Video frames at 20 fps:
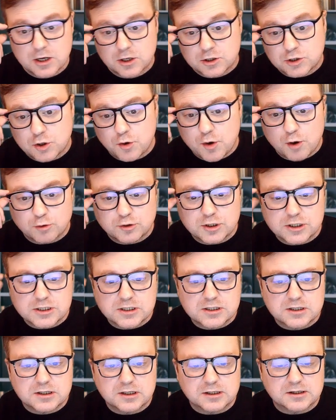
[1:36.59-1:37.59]
So notice
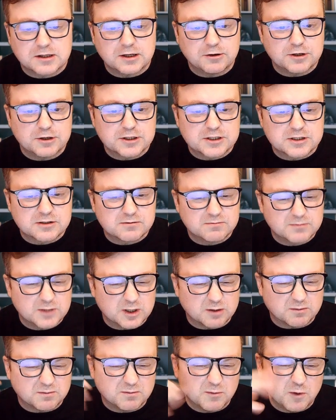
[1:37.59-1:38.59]
that there is,
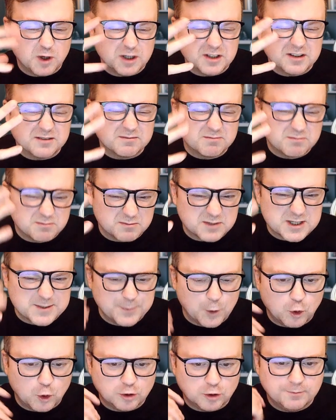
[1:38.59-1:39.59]
one
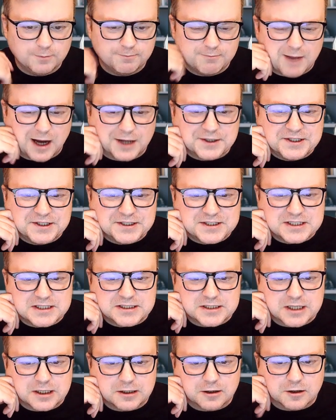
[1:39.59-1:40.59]
small minor
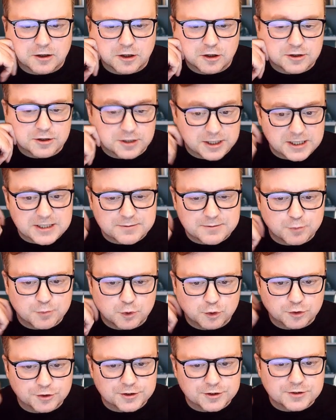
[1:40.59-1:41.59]
detail here that is
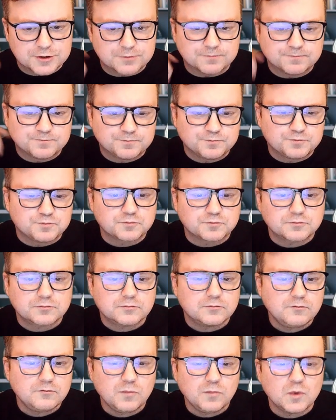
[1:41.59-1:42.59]
important.
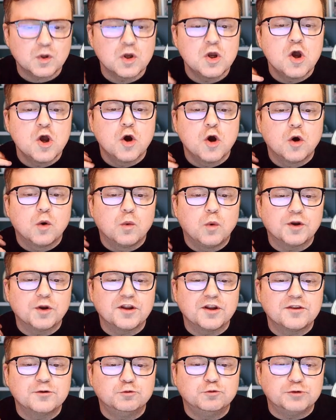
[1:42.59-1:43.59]
What are
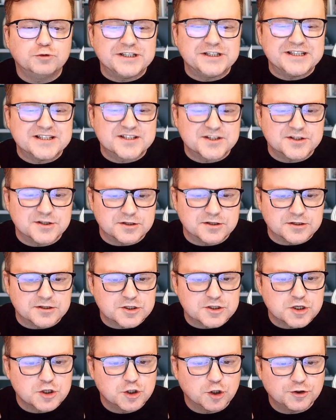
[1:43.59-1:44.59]
the
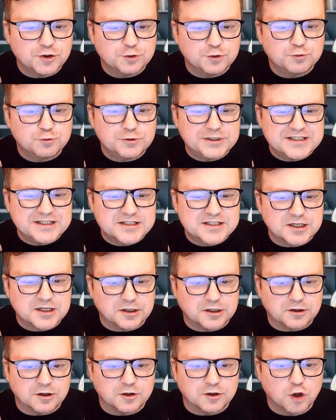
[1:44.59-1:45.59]
reasons? Not the
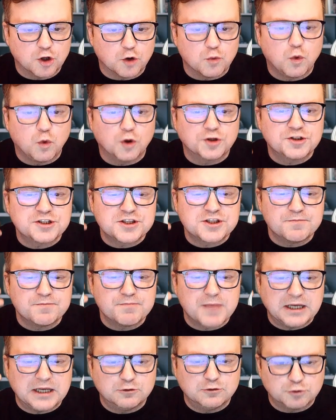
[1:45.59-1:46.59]
reason, not what is the
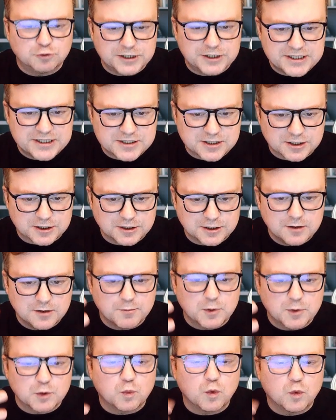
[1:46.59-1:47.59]
main reason,
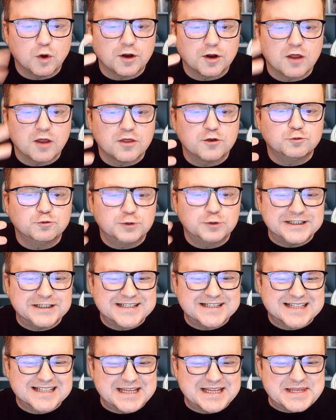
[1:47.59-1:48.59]
but what are the
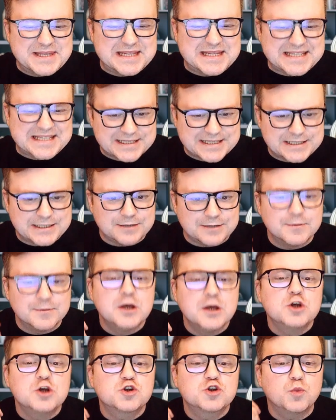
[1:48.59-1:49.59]
reasons?
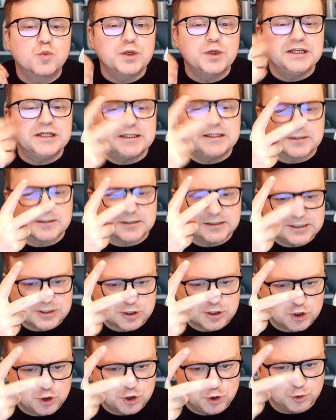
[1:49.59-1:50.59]
So we need at
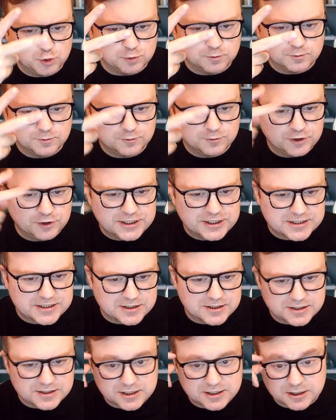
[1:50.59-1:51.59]
least 2
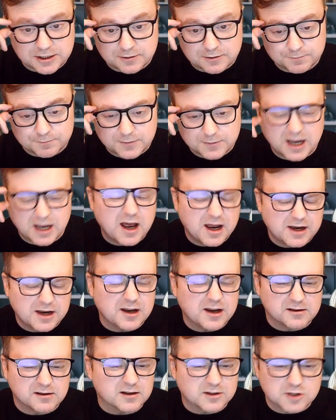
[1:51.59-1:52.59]
reasons here. And
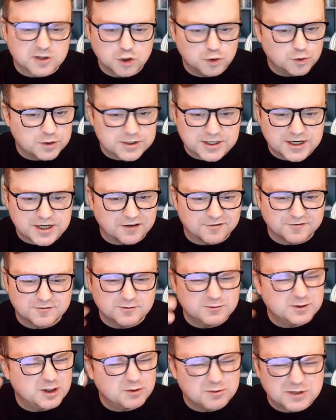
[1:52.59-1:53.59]
I think 2 is enough.
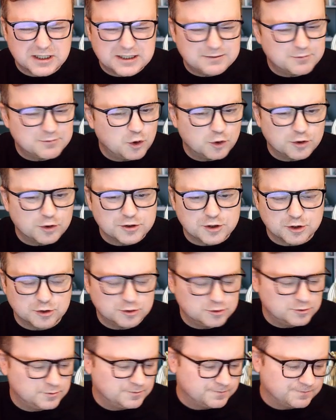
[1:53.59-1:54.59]
We don't need more than
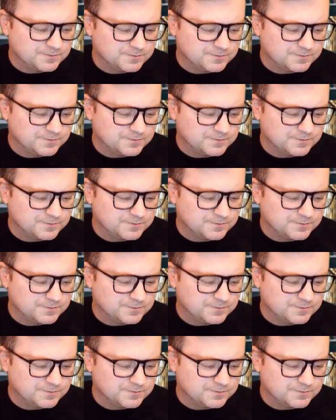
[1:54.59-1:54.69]
2.